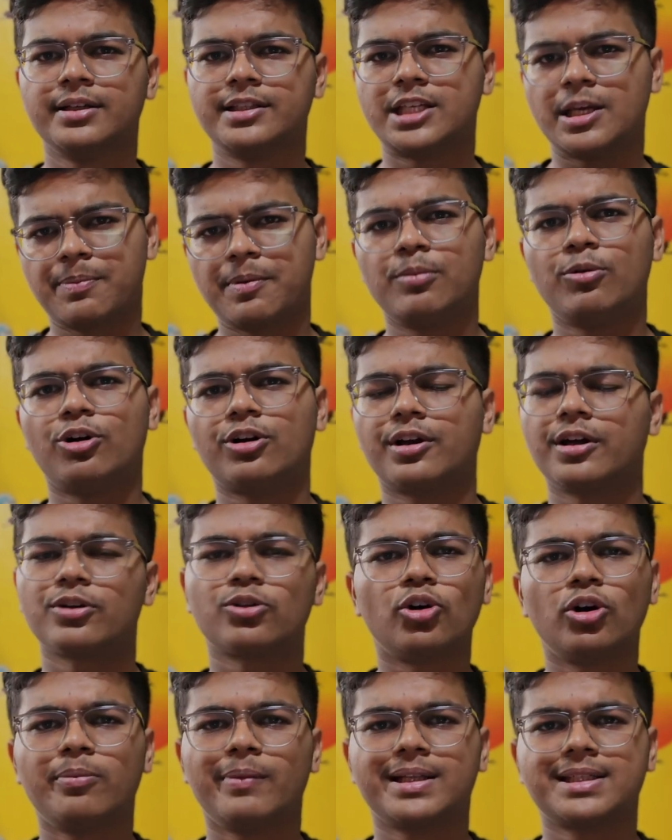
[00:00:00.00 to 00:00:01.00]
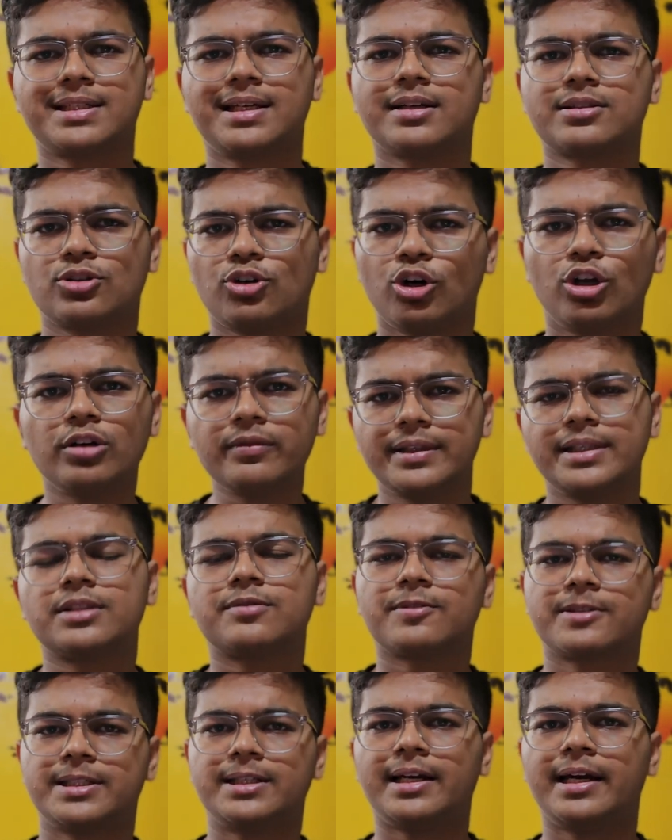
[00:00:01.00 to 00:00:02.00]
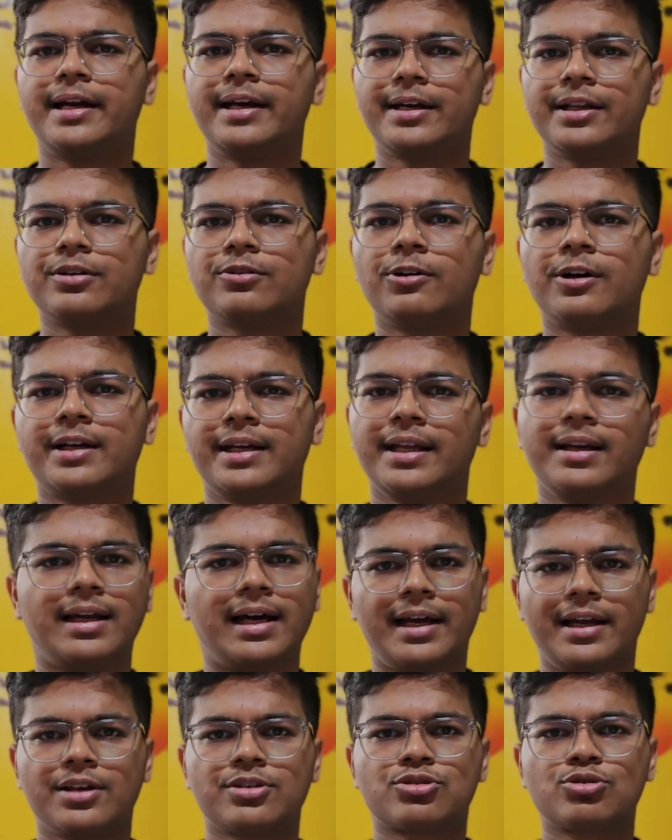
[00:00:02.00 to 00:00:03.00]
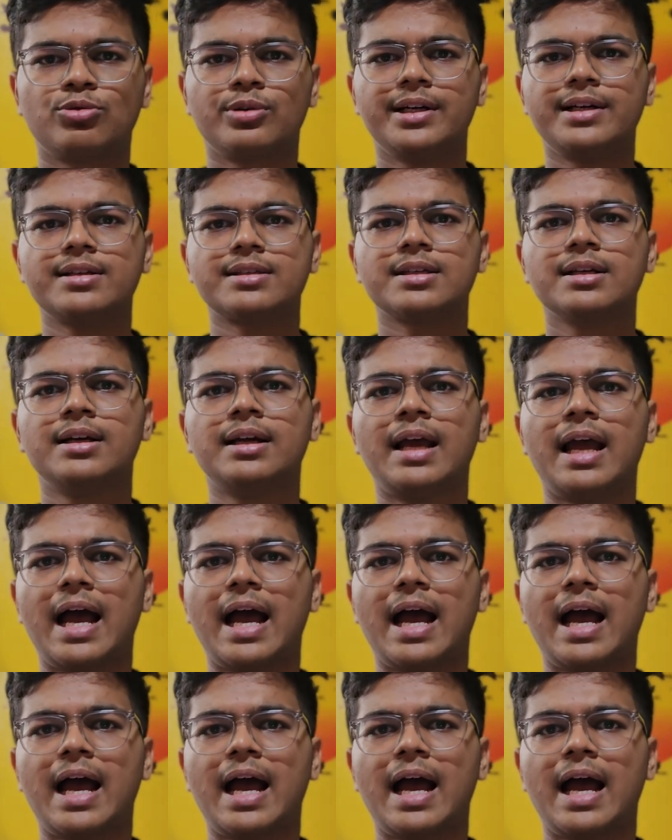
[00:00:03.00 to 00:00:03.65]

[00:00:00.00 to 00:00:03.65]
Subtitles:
JP Morgan, Goldman Sachs, all of these visit IIT Guwahati and hire students.